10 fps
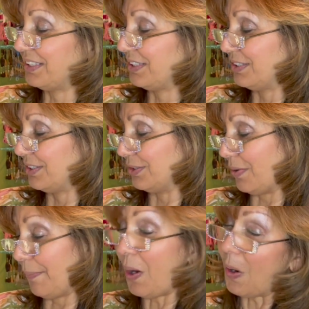So
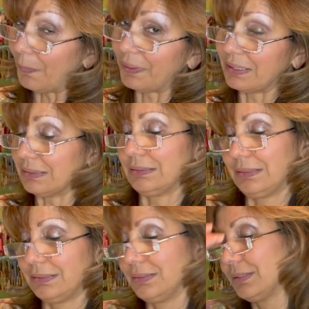I'm hoping
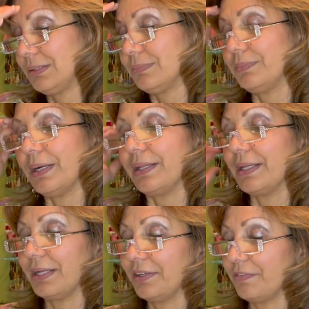by the
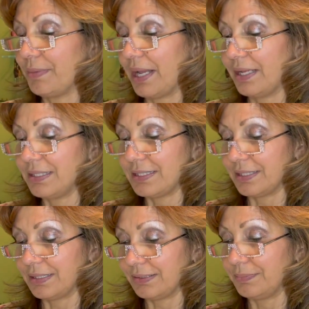end of May
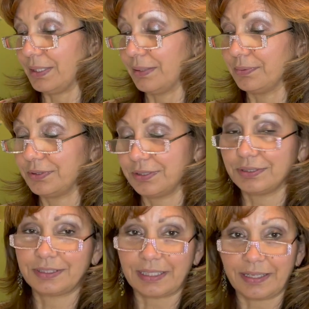to be able to
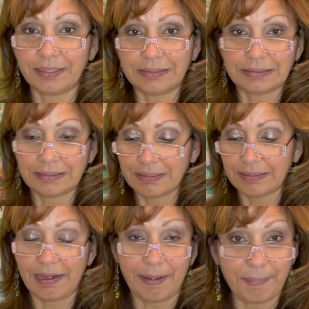say
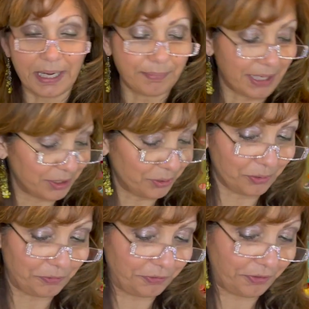I made my
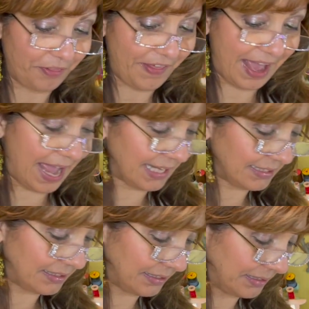goal for
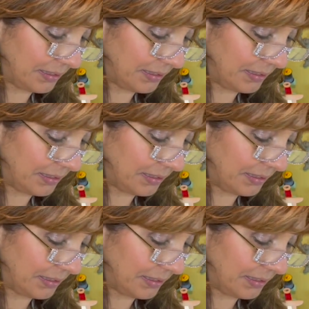that.